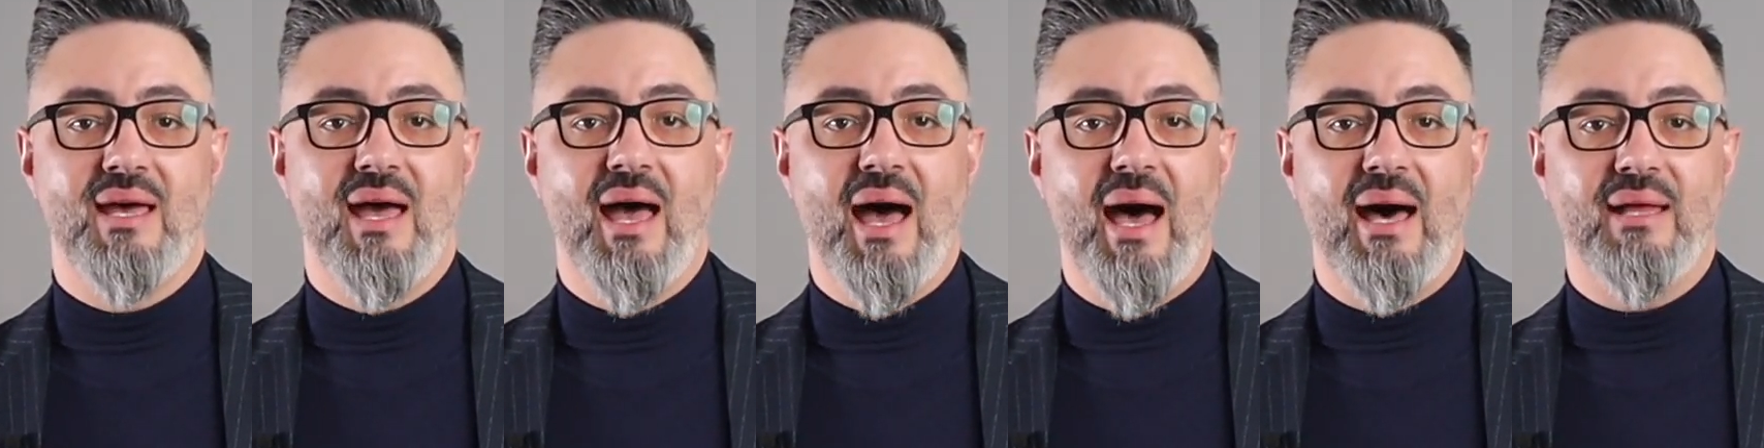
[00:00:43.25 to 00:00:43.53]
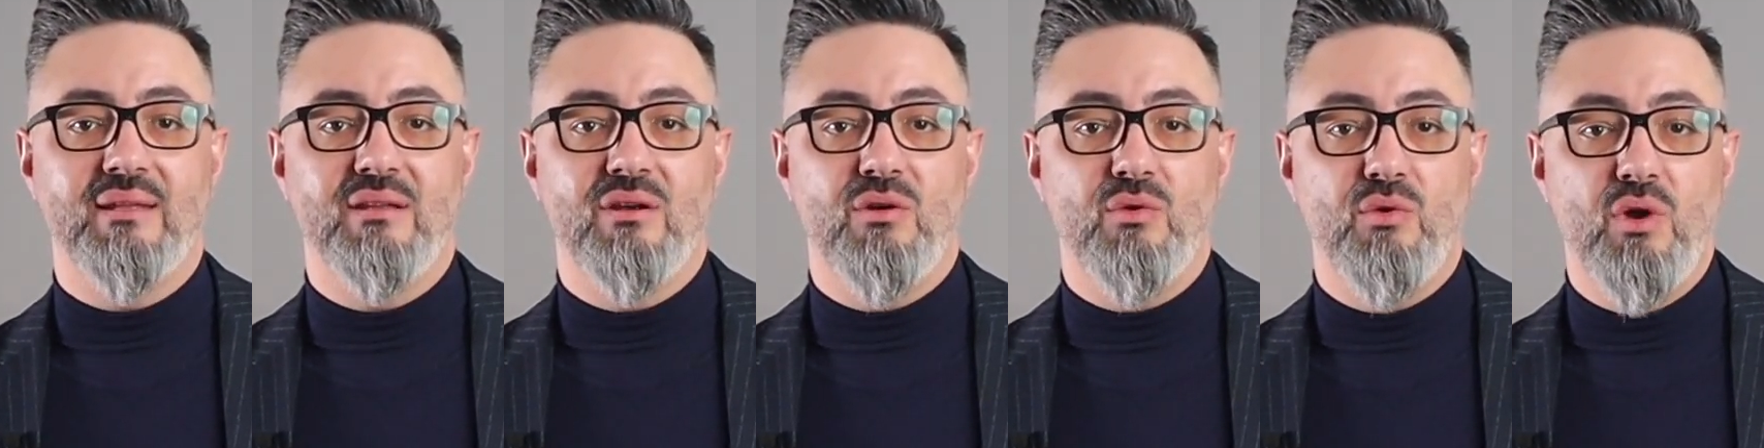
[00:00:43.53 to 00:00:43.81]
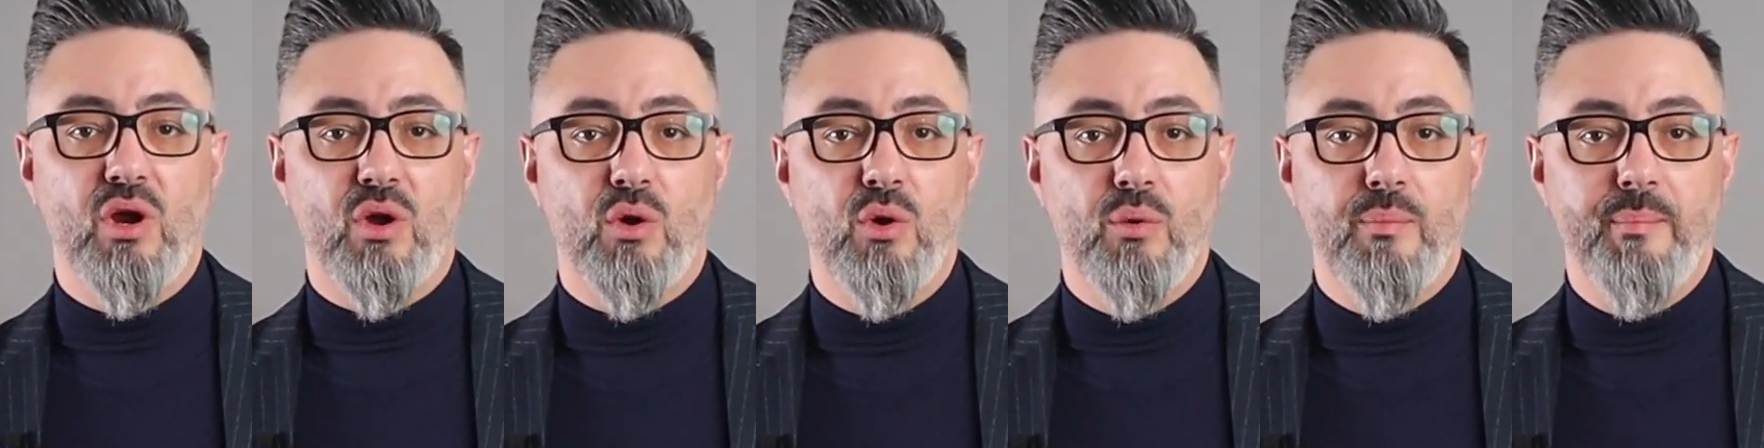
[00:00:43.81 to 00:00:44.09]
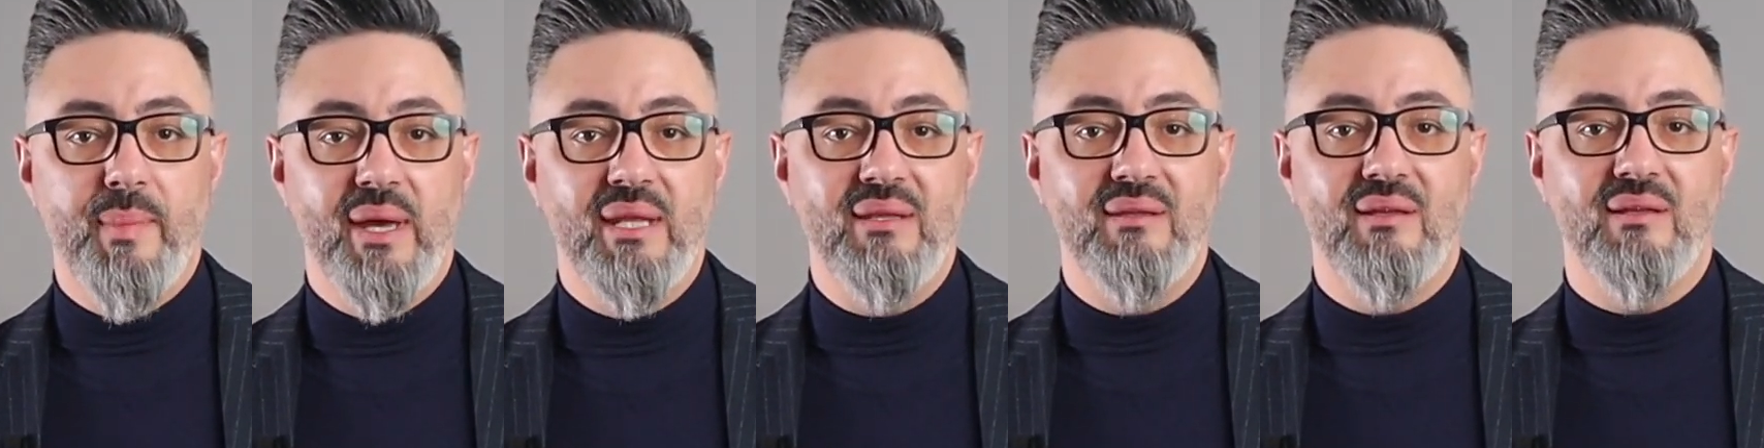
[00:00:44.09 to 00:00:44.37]
are the
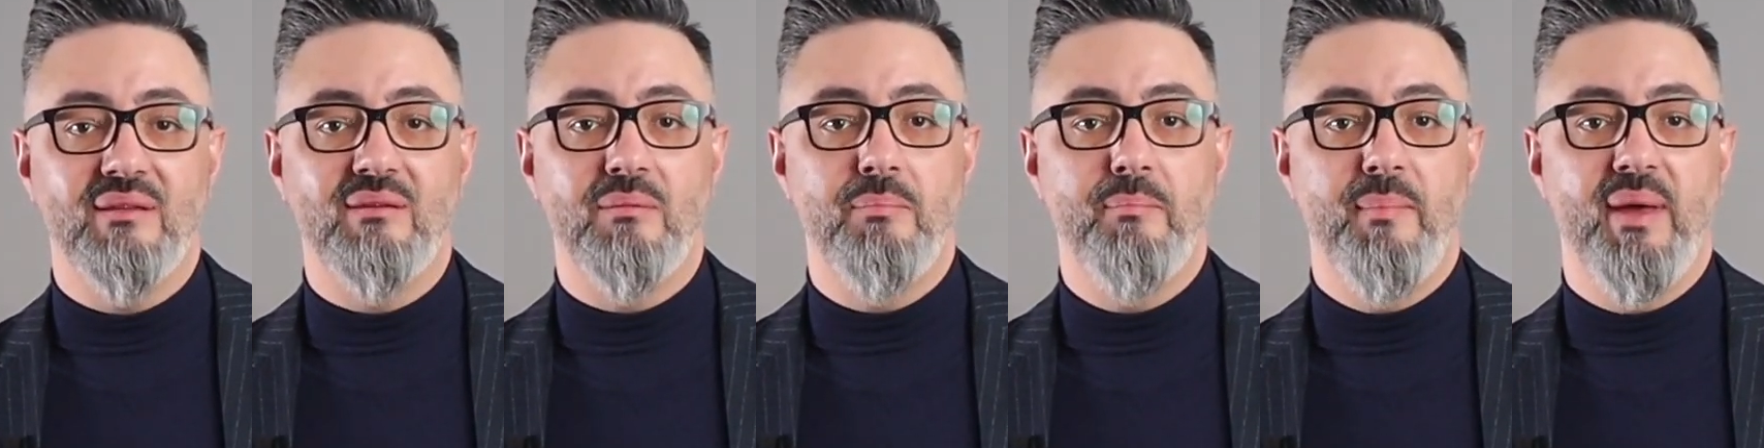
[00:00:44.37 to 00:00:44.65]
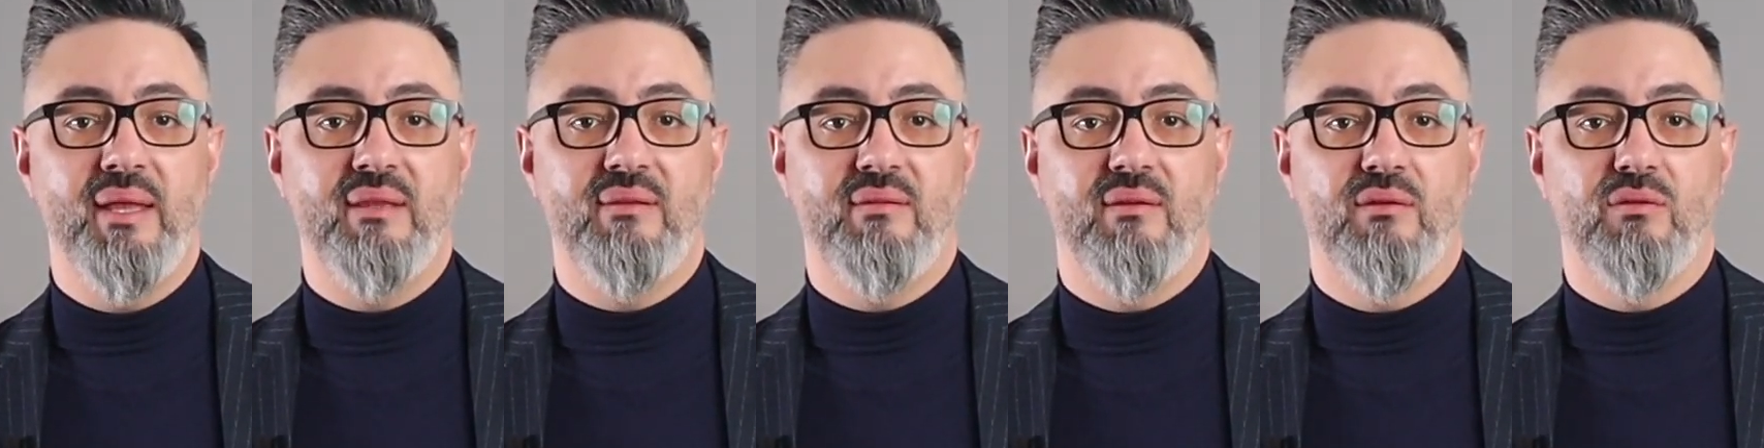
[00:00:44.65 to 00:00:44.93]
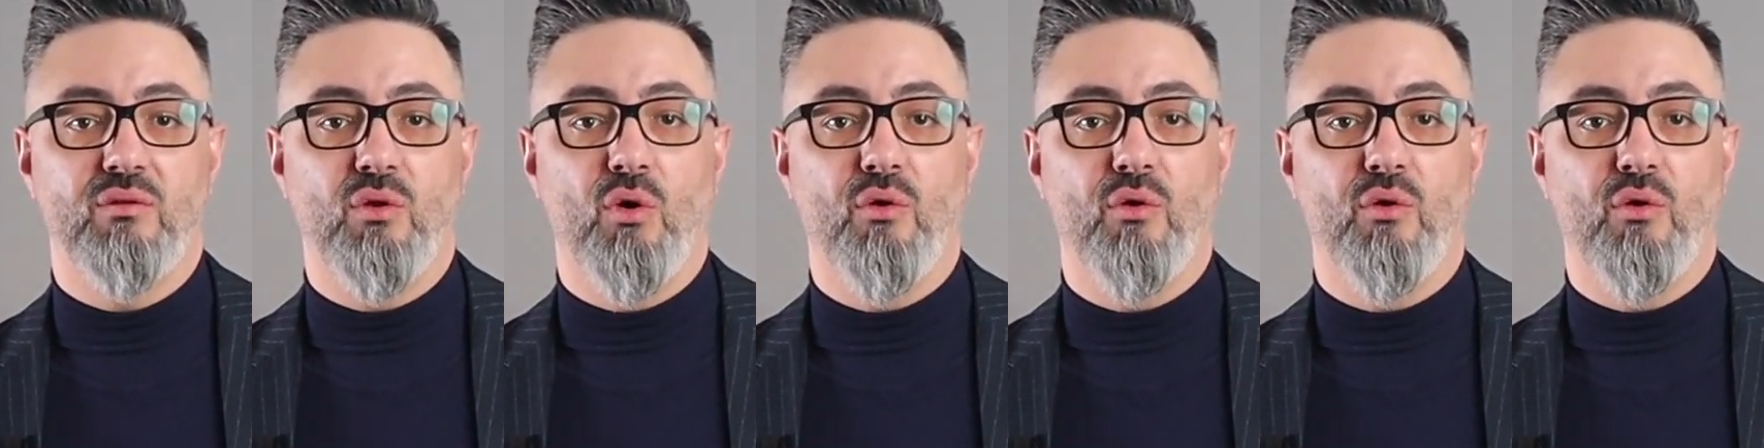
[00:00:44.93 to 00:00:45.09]
recommended method